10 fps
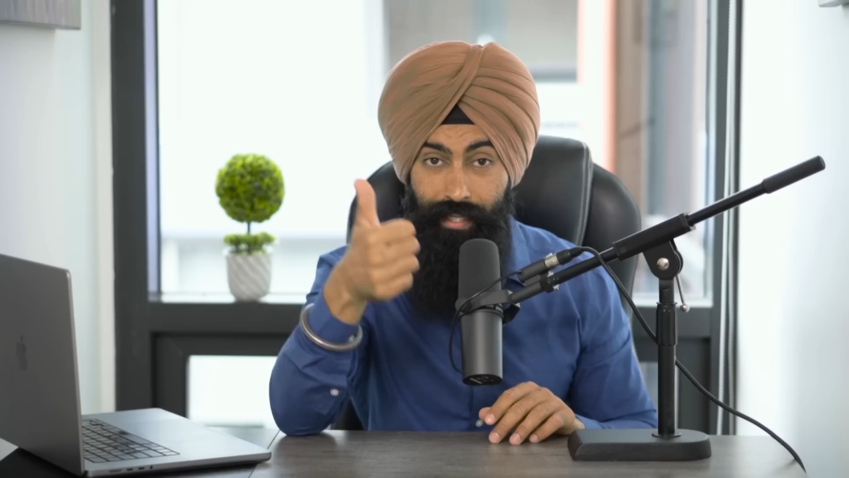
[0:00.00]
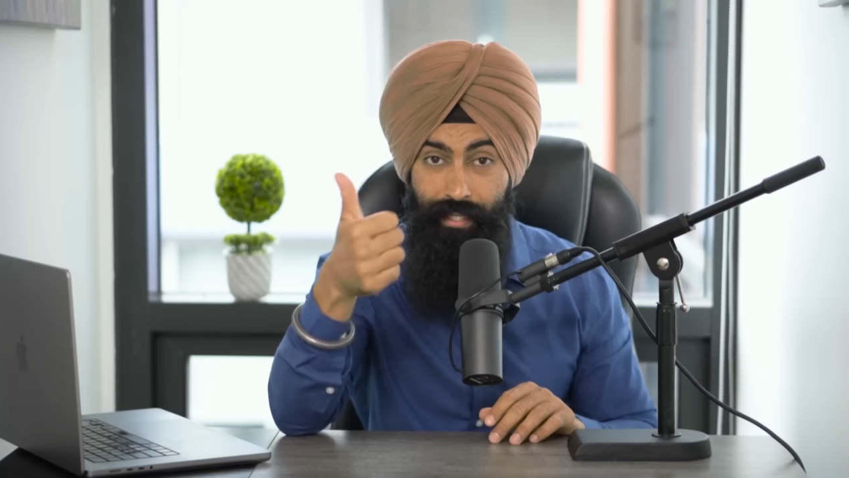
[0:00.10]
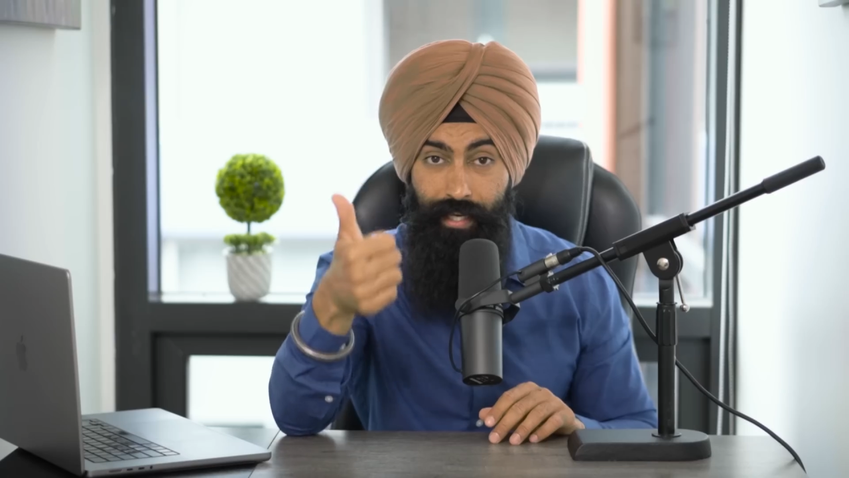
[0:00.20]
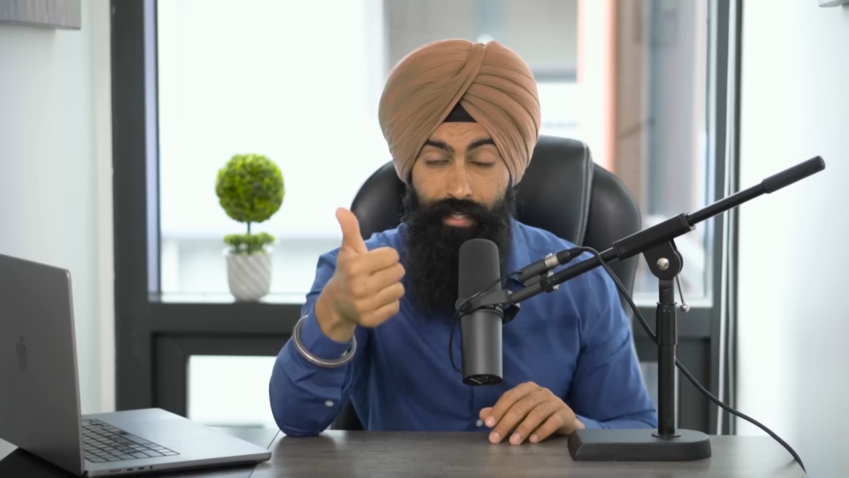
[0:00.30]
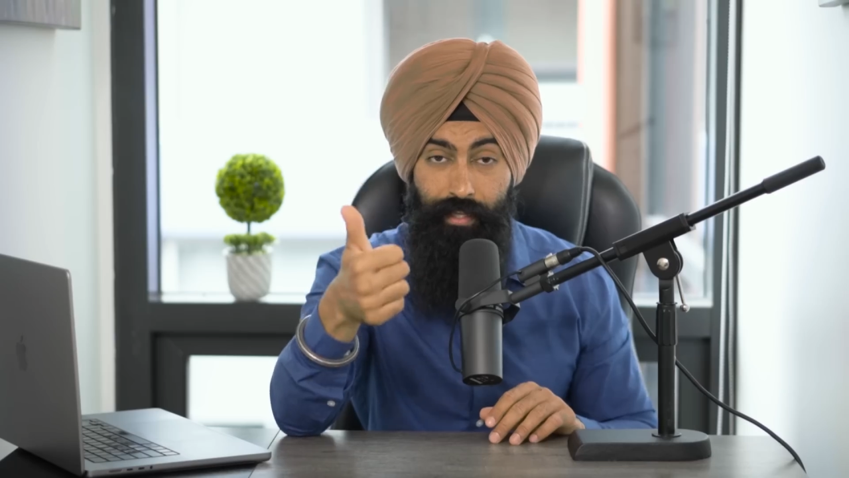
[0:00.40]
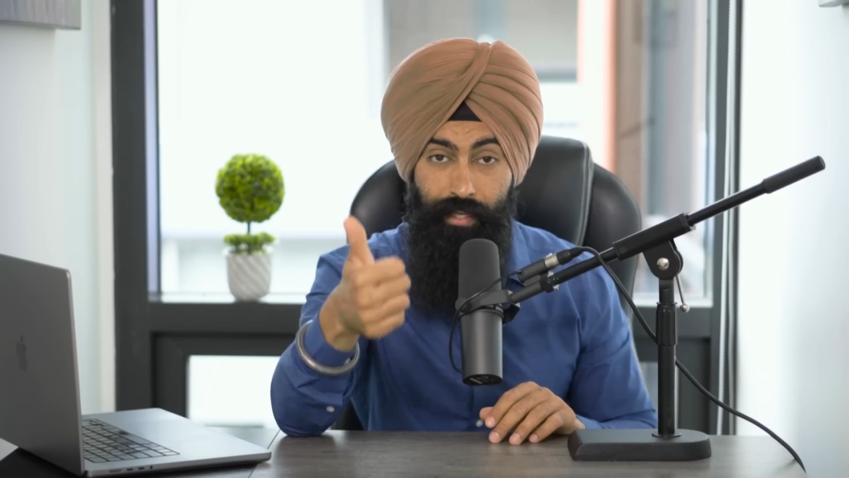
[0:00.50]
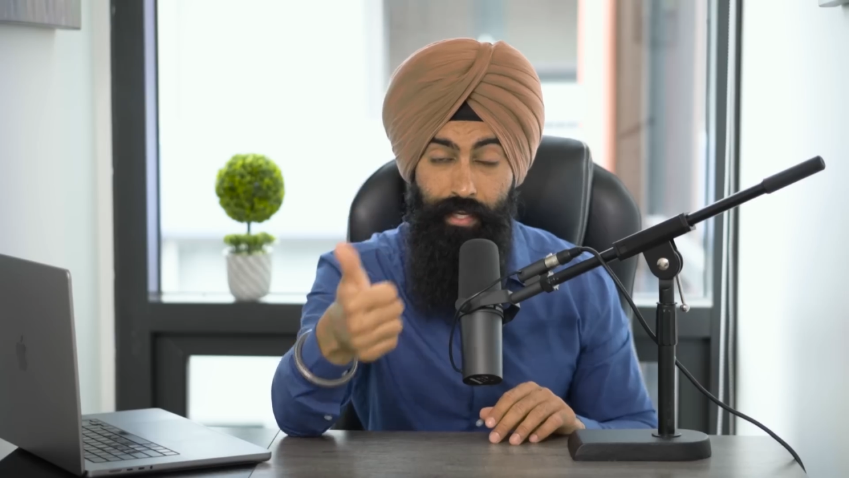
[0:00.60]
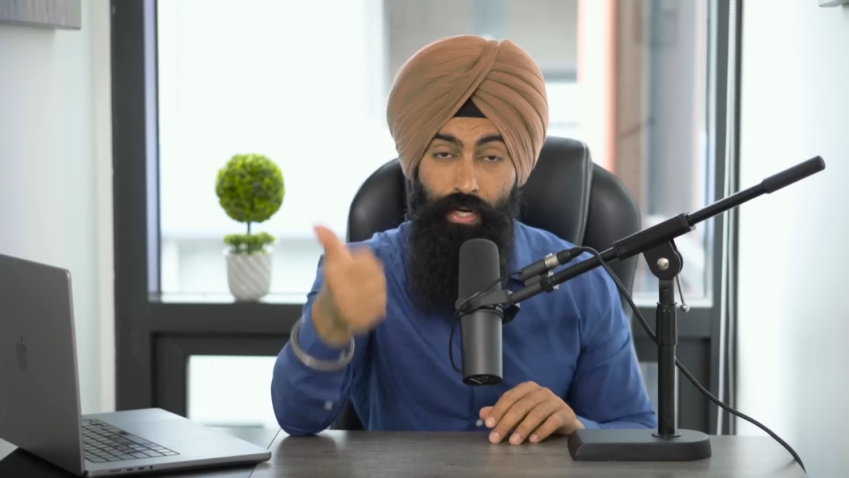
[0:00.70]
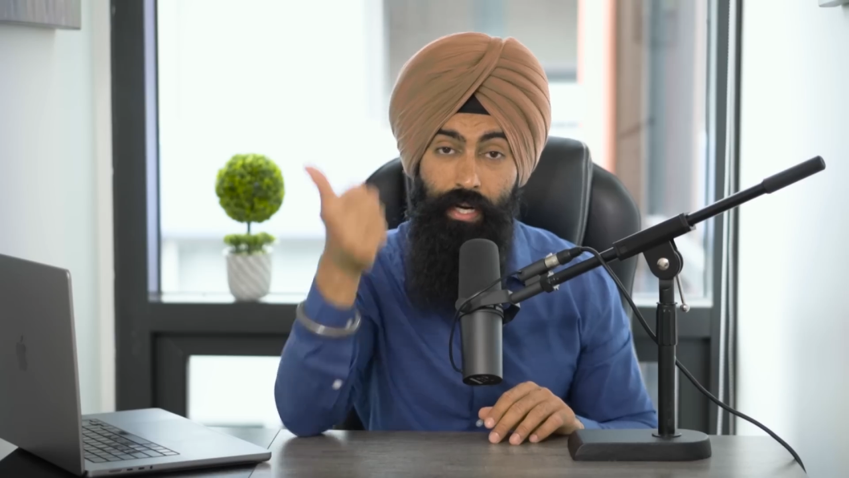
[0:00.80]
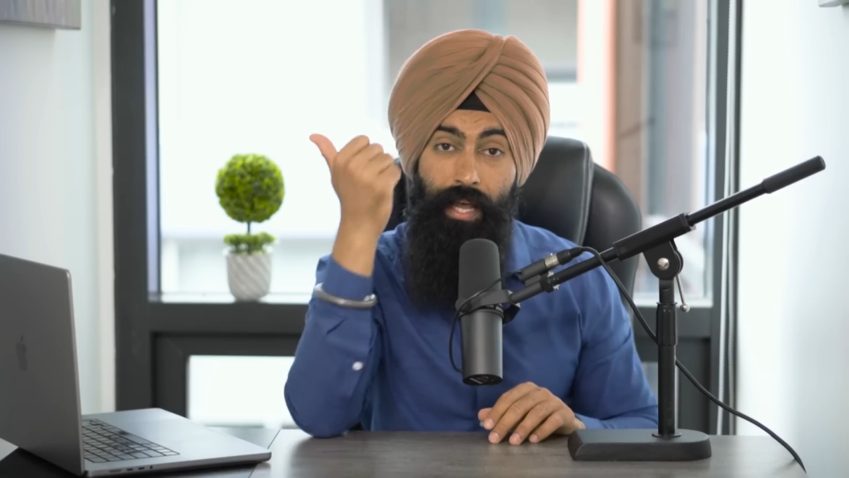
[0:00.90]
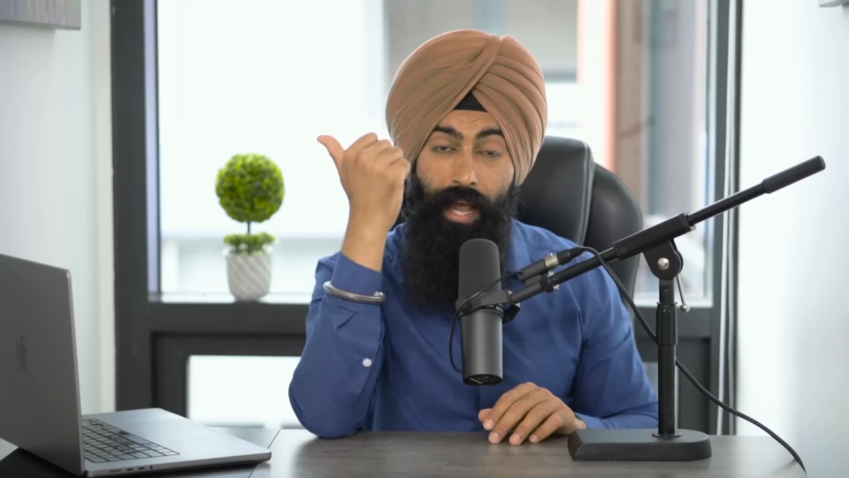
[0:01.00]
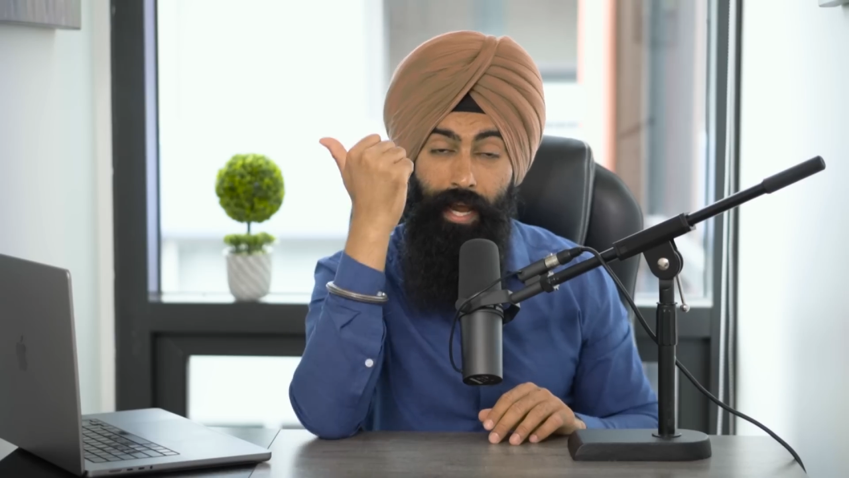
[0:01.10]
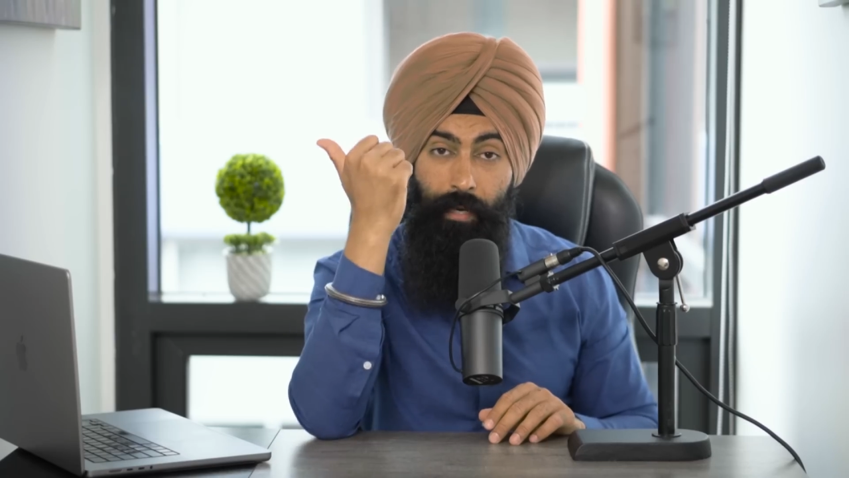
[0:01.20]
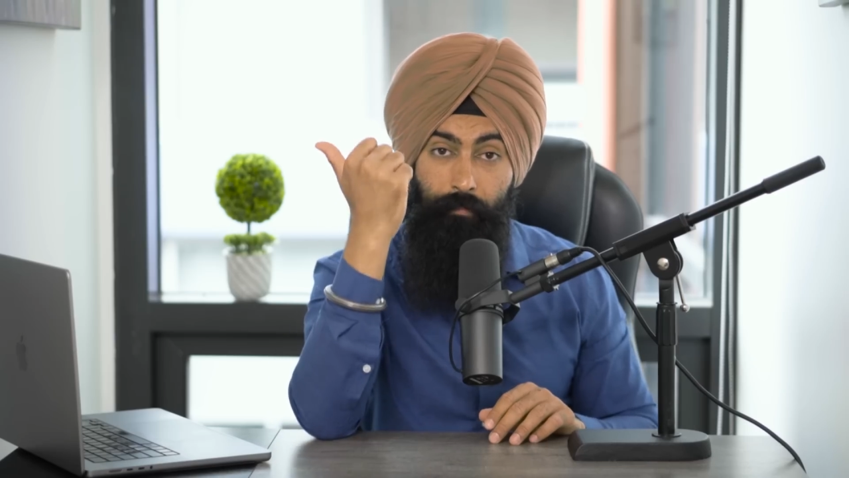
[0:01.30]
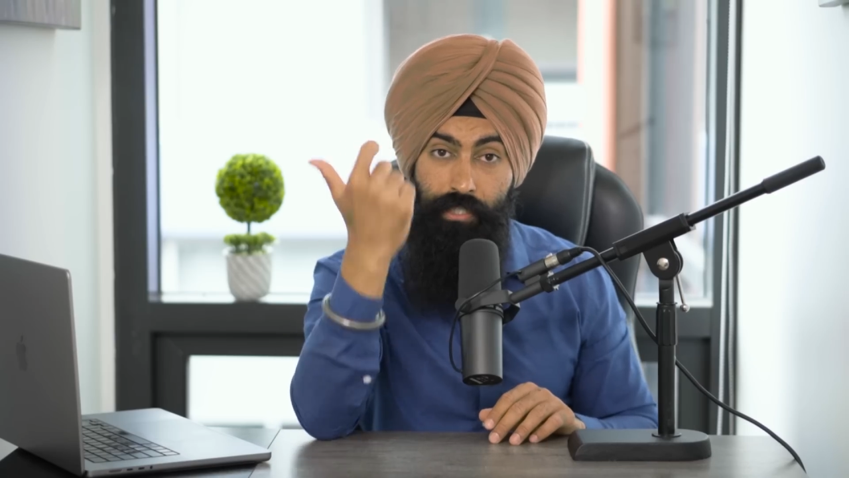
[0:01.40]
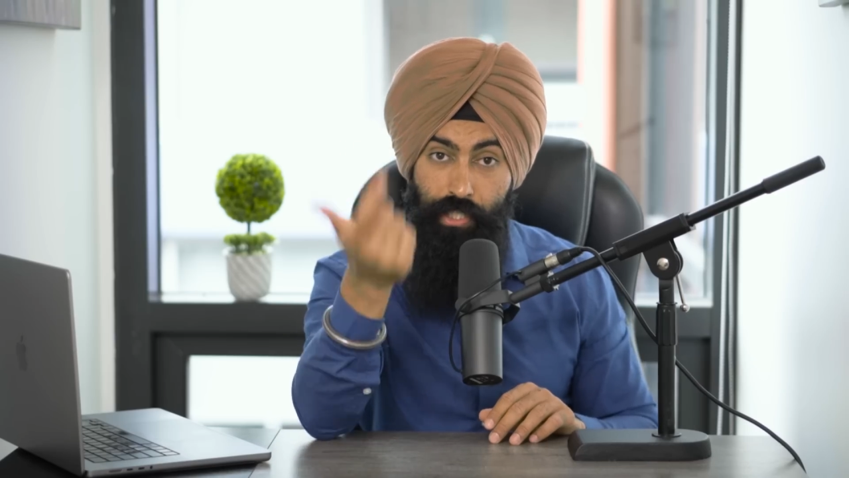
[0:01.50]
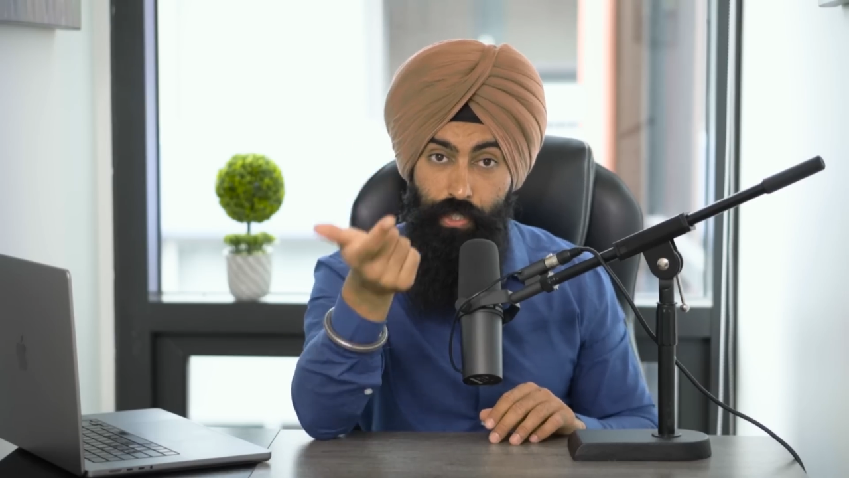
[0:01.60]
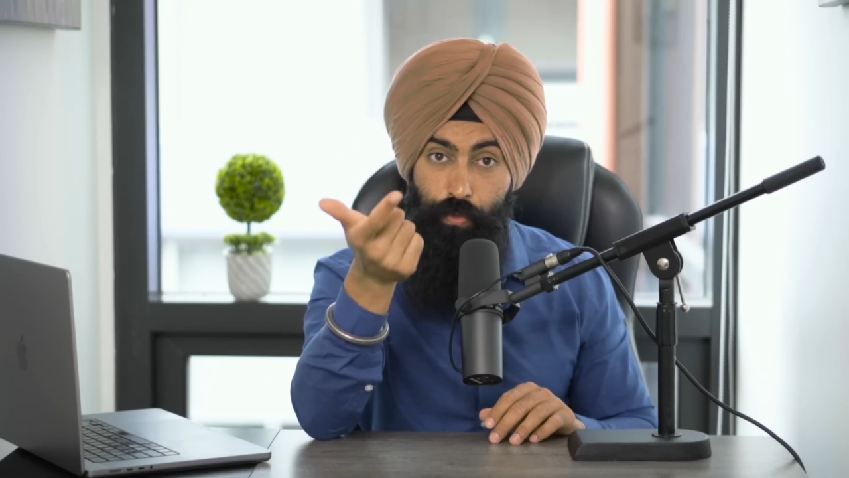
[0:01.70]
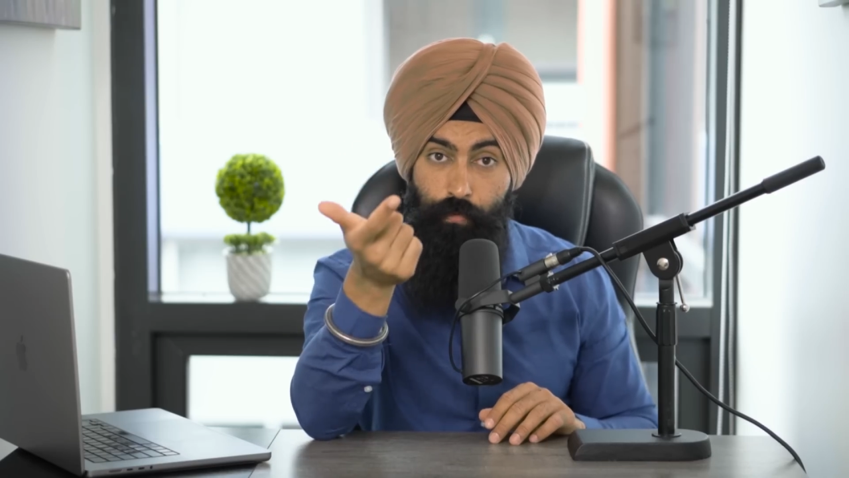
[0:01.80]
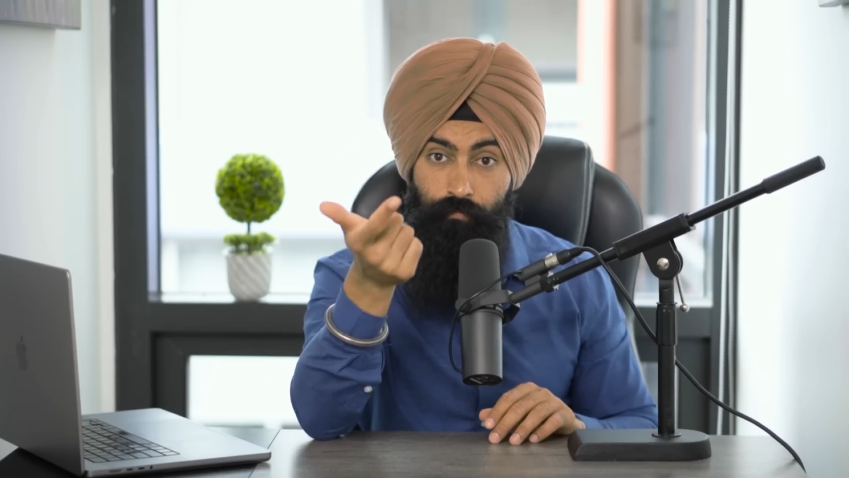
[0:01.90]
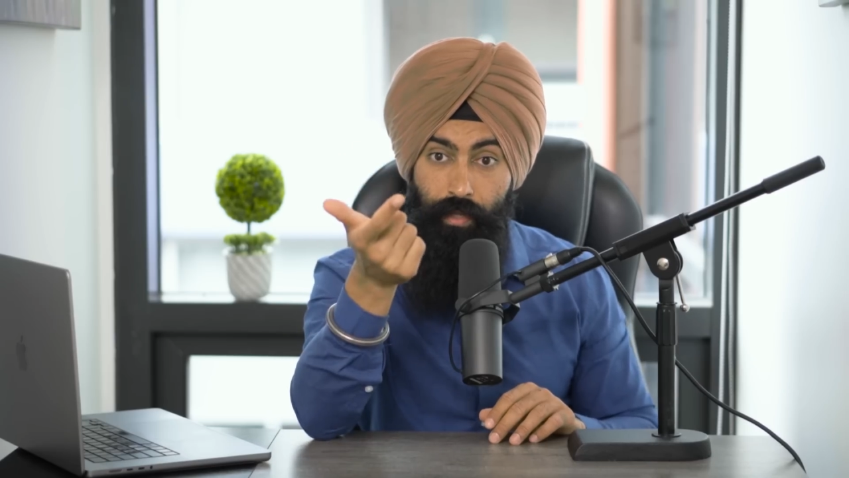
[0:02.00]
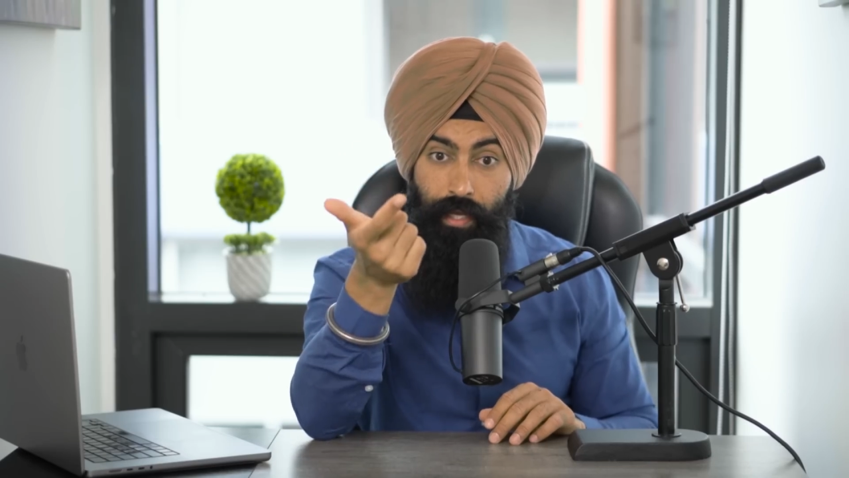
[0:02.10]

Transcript: at the end of the year, and number two,